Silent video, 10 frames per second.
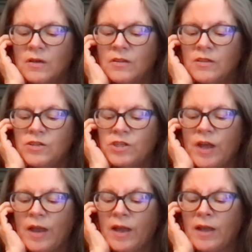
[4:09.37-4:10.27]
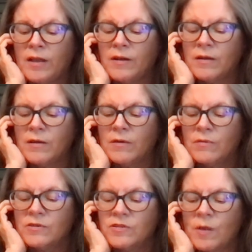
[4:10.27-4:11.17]
The shade
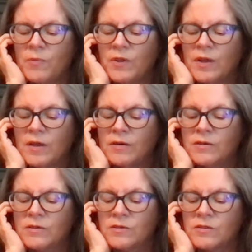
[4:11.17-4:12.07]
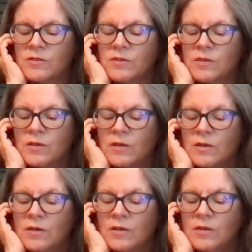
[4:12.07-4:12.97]
where something hears,
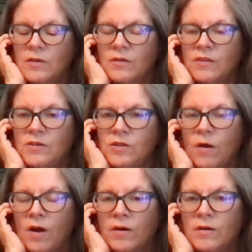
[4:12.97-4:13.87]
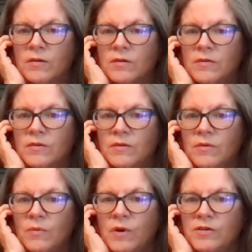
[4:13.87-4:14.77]
the dark
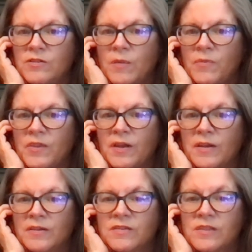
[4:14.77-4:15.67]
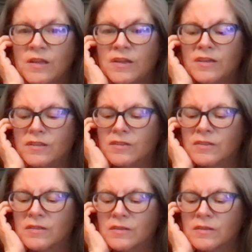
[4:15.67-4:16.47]
where something sees.